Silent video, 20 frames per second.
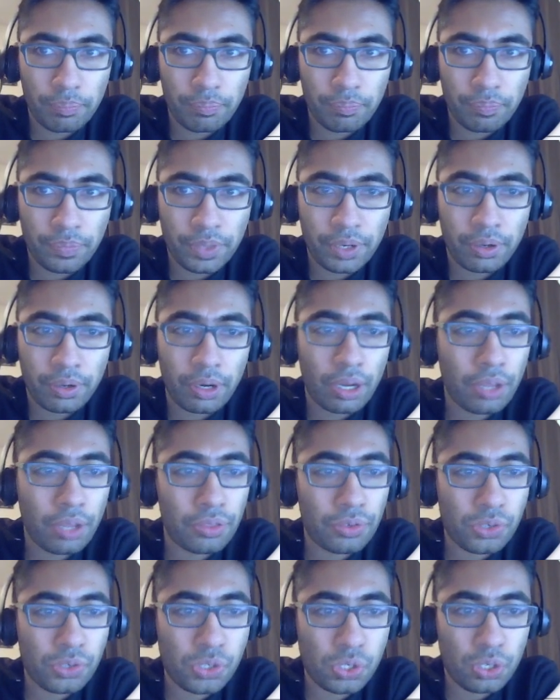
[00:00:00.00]
there are
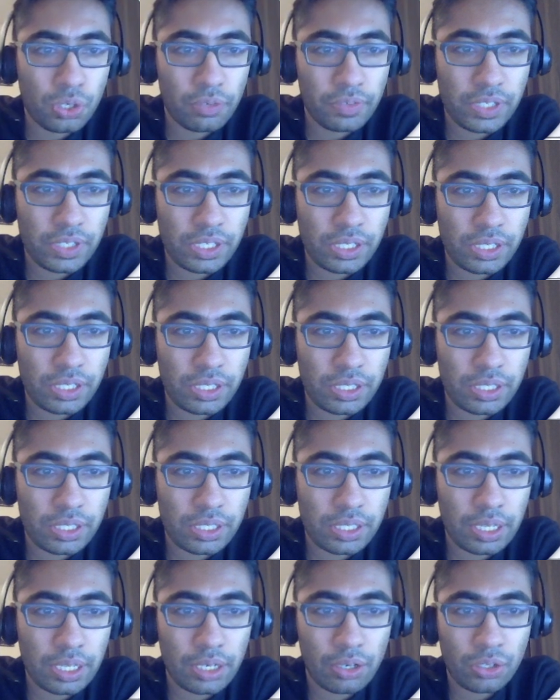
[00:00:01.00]
other services
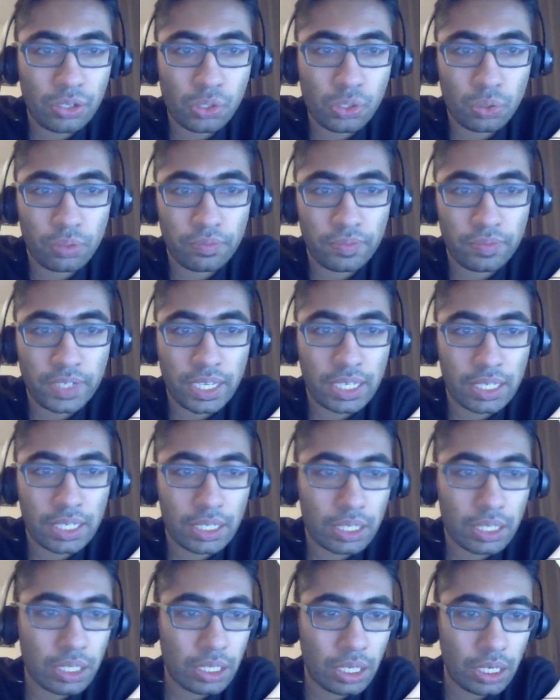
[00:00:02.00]
that are sort of taking
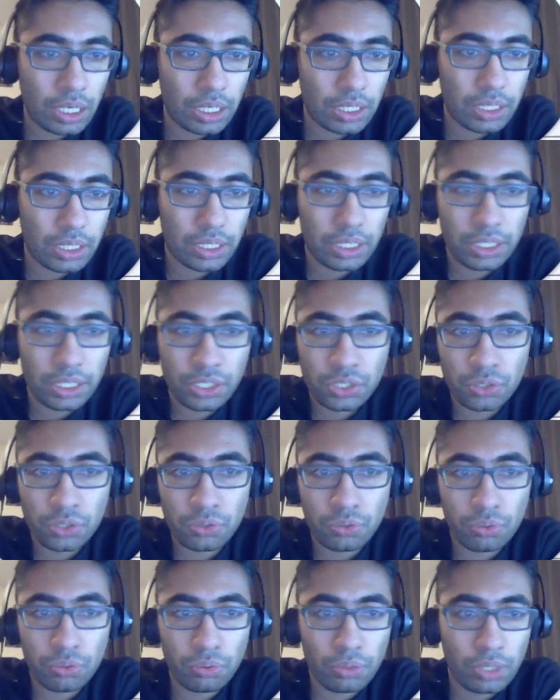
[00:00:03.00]
a cut
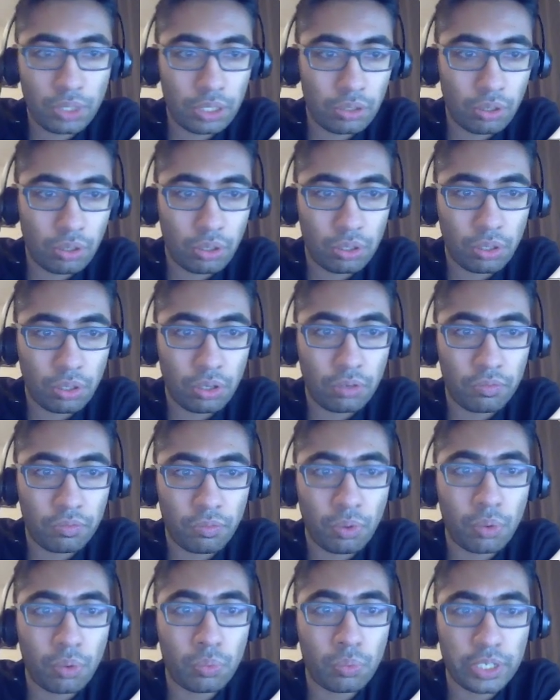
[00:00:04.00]
into a lot of
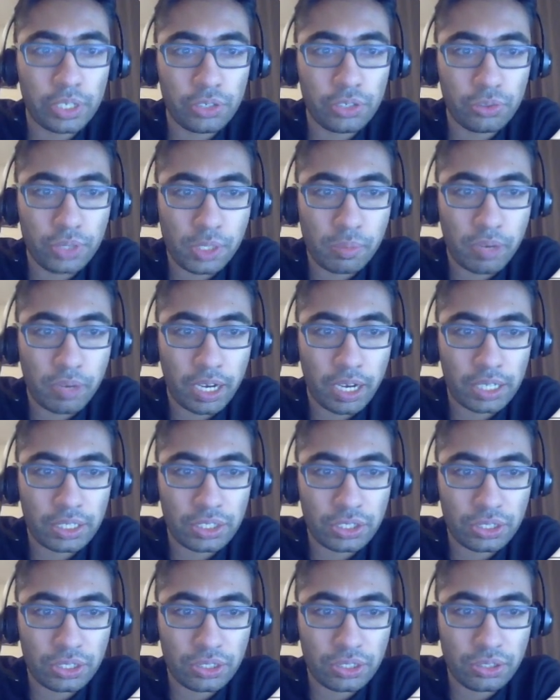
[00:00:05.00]
what we do as
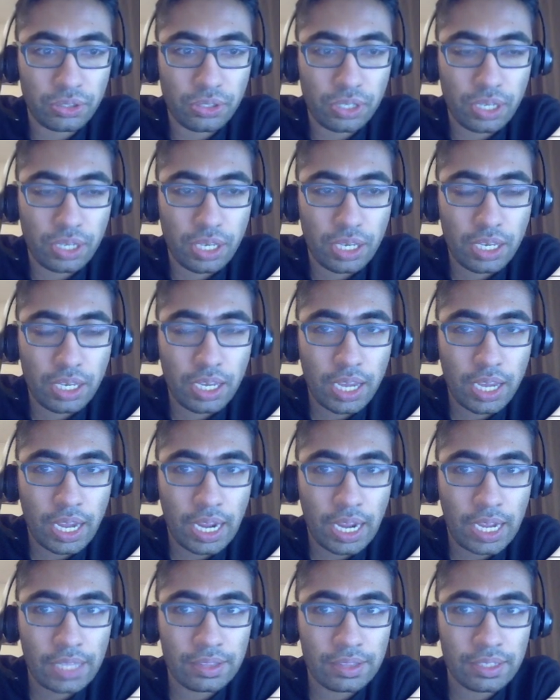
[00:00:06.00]
practitioners.
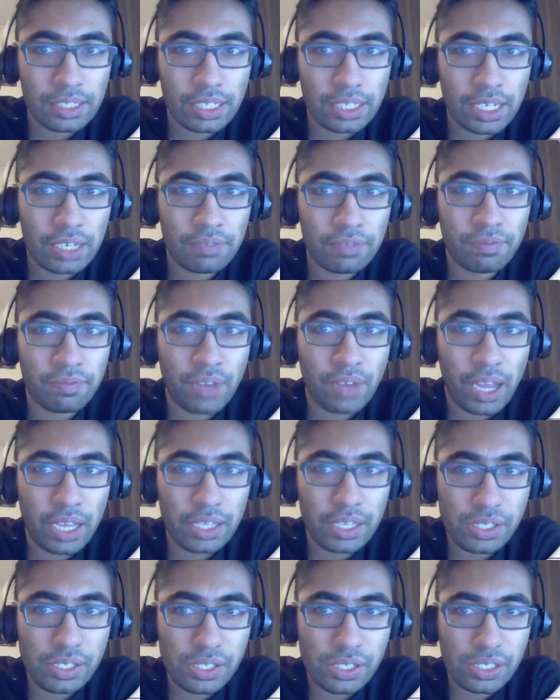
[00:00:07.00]
And the
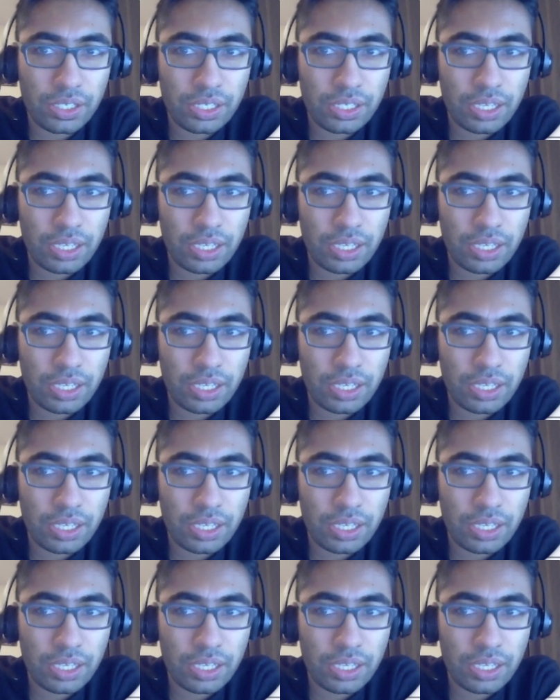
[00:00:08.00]
advisory